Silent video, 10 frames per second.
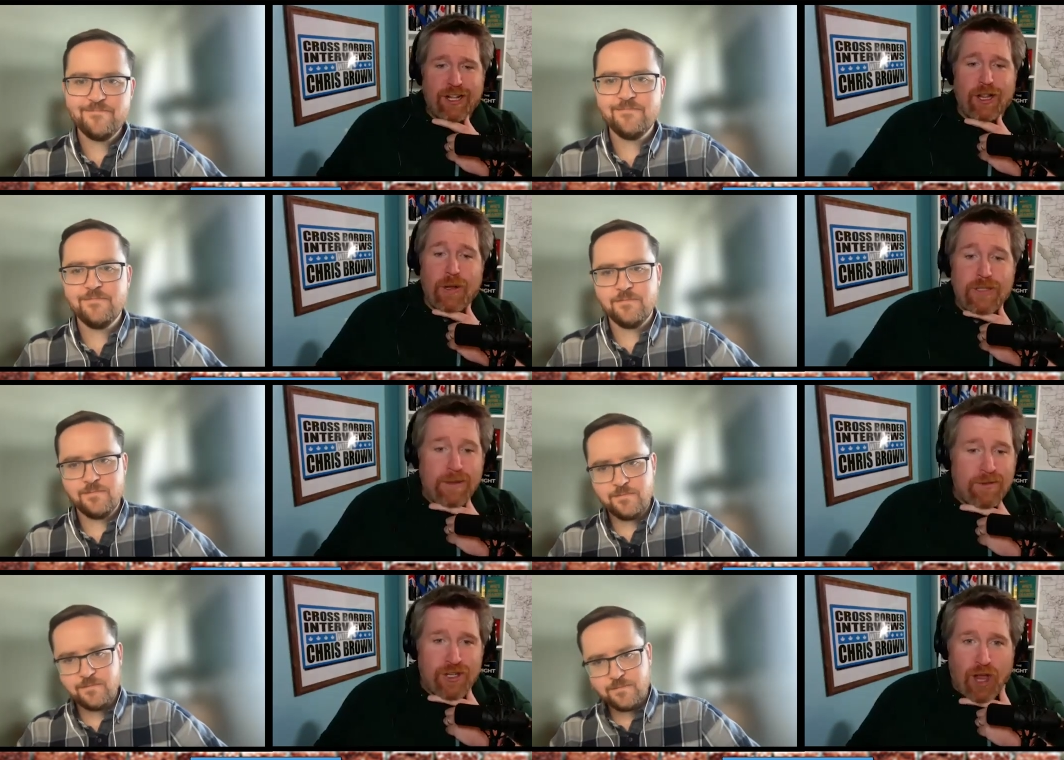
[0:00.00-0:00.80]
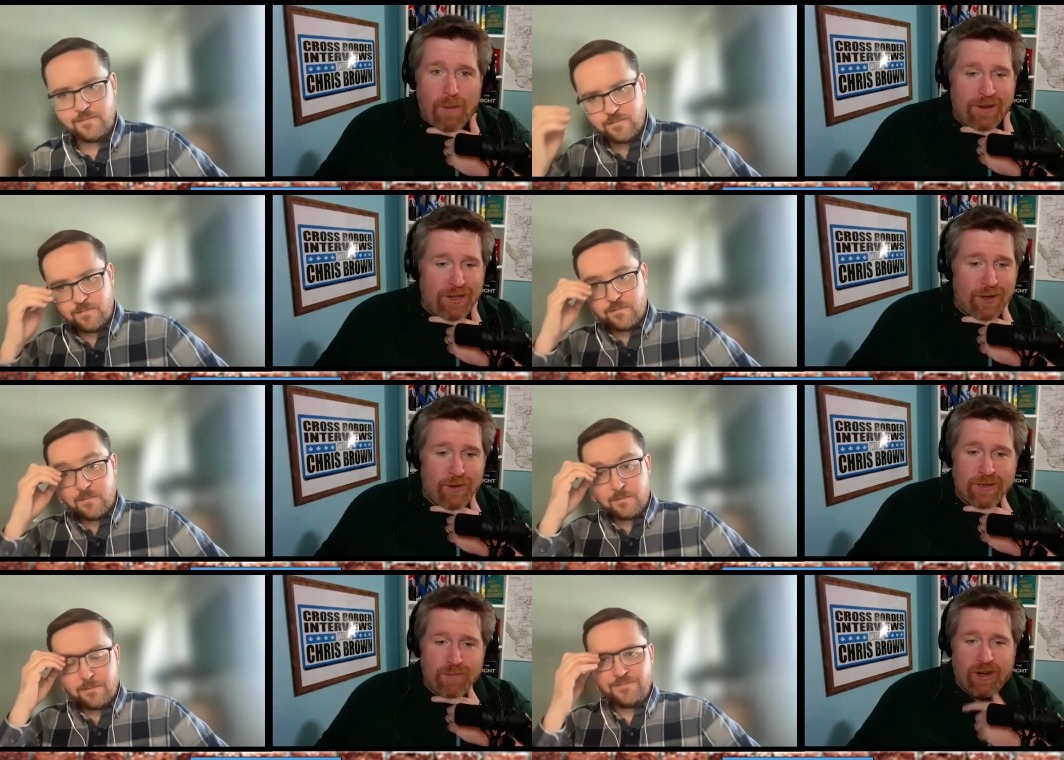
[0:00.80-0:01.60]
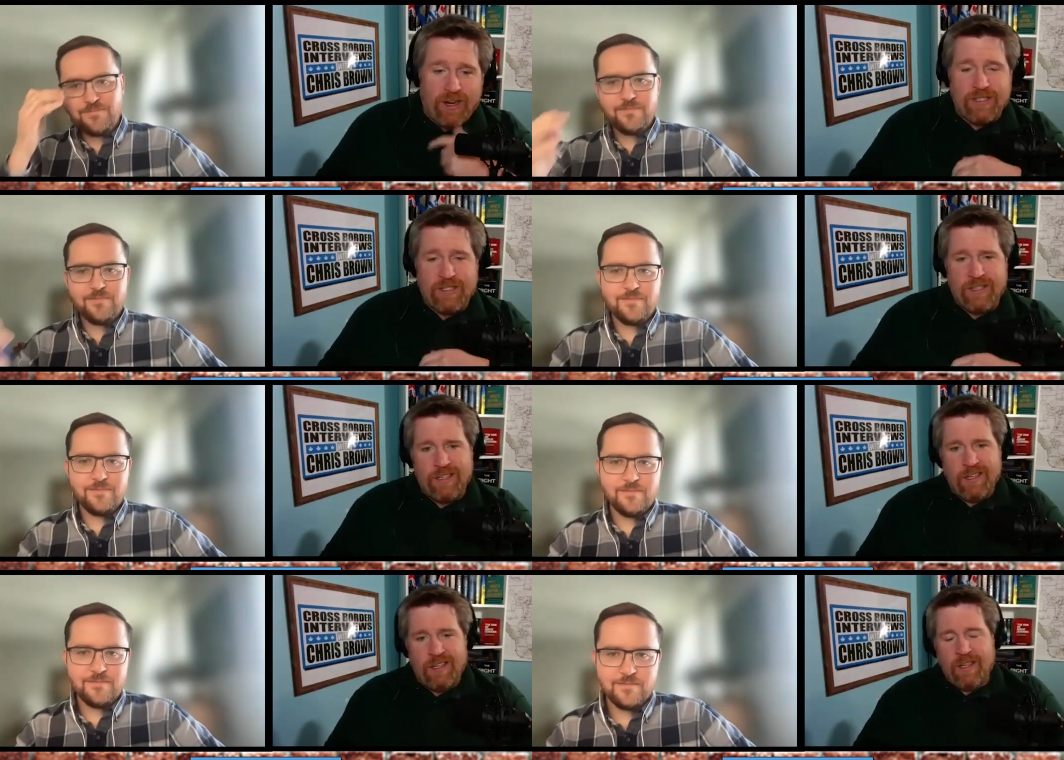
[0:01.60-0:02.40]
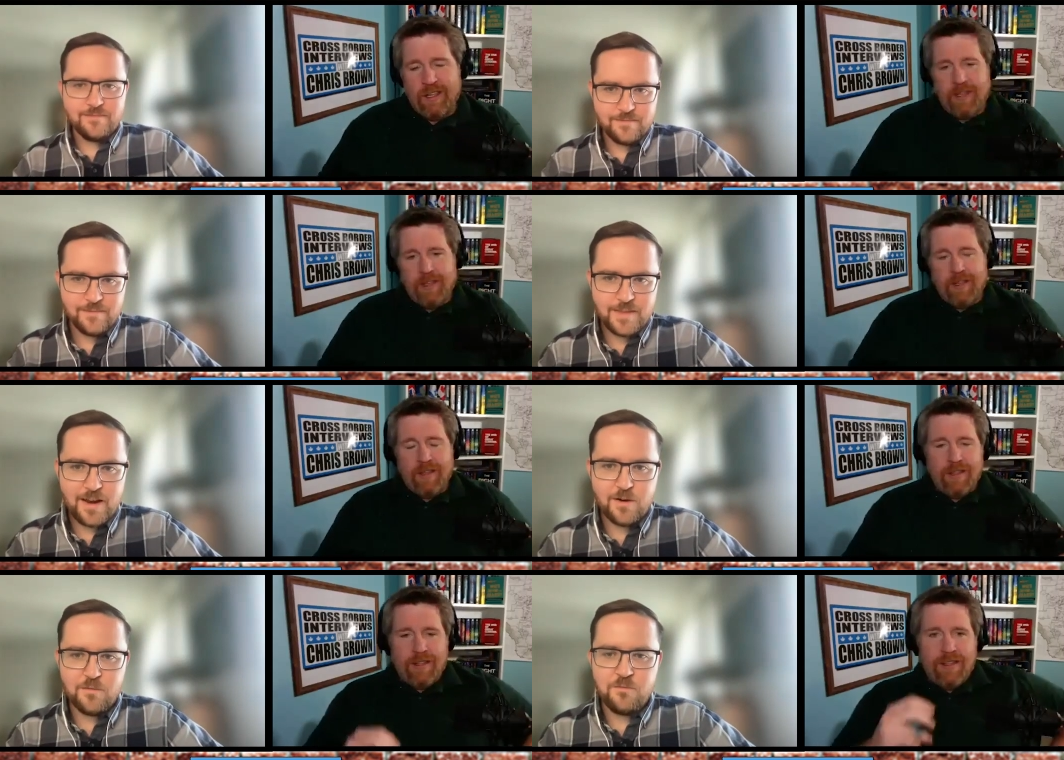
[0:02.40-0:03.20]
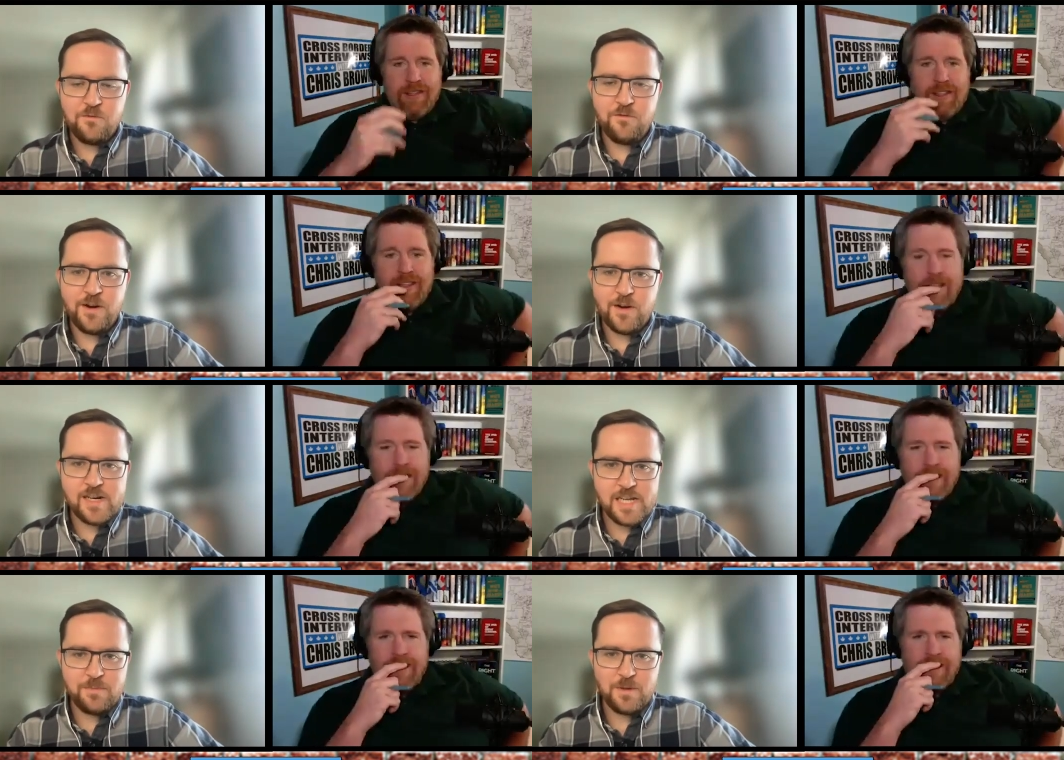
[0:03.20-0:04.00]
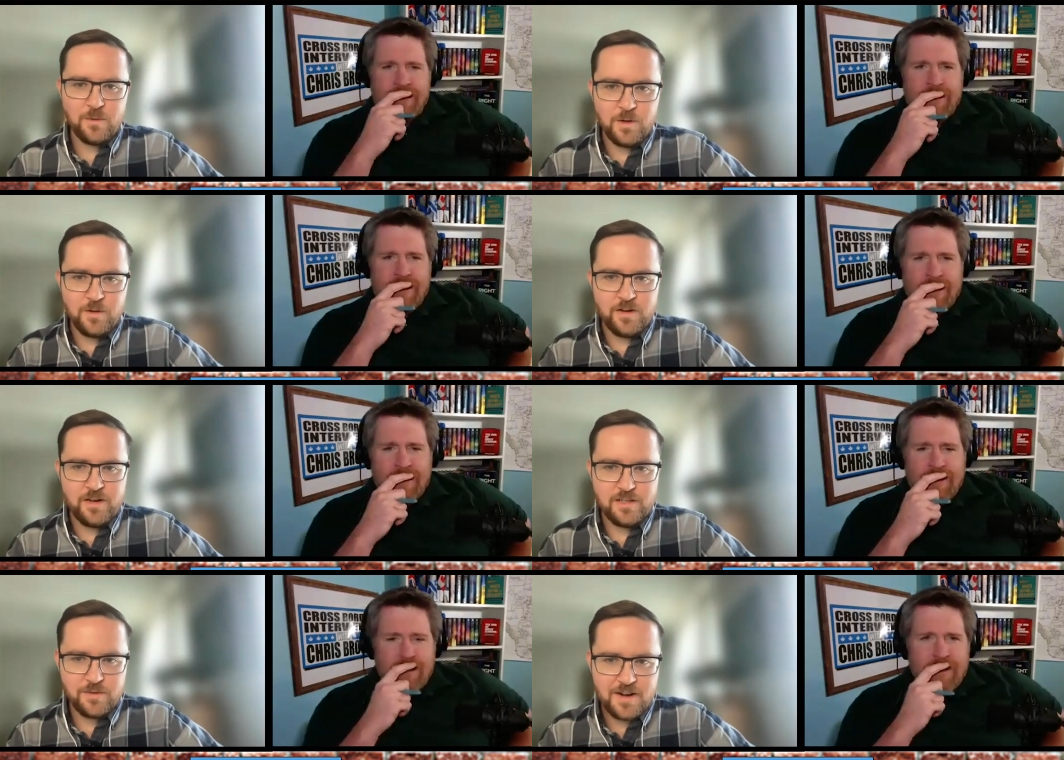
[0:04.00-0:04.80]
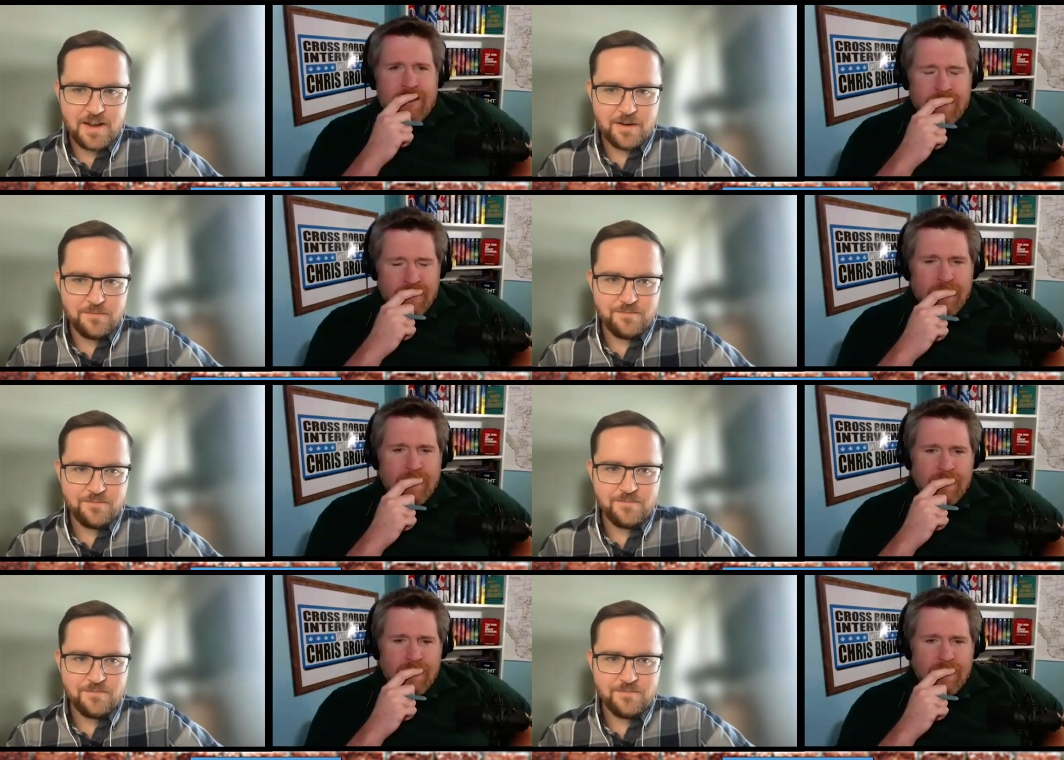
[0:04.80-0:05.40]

Speaker 1: close up shop and go somewhere else? They are very deep in the wilderness right now.